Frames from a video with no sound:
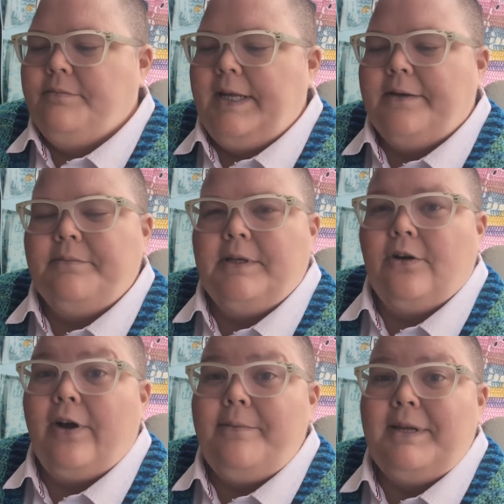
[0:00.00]
Yeah, they're
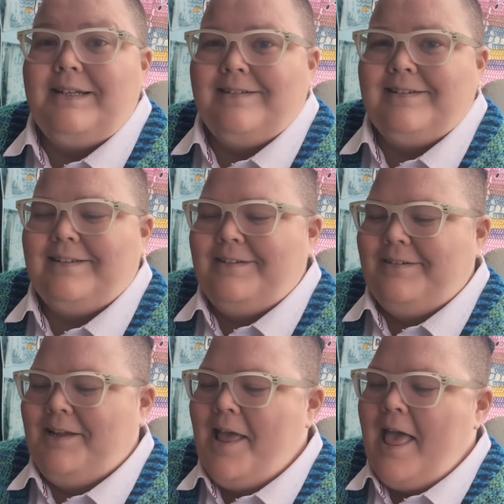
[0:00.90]
great mittens.
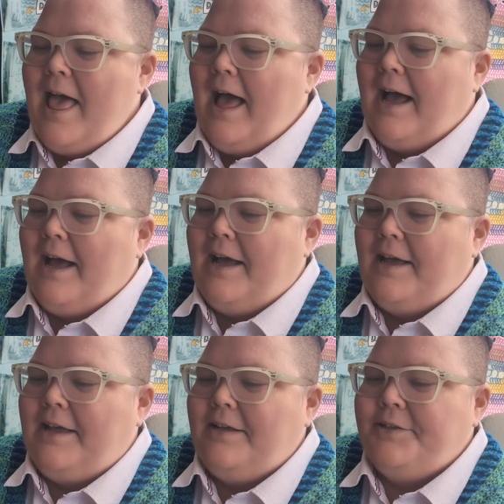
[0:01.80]

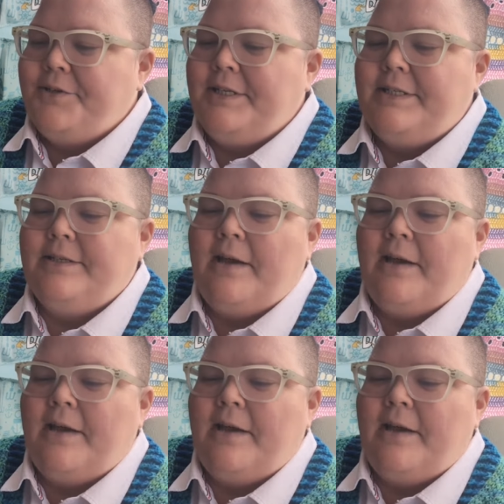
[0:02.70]
So this is,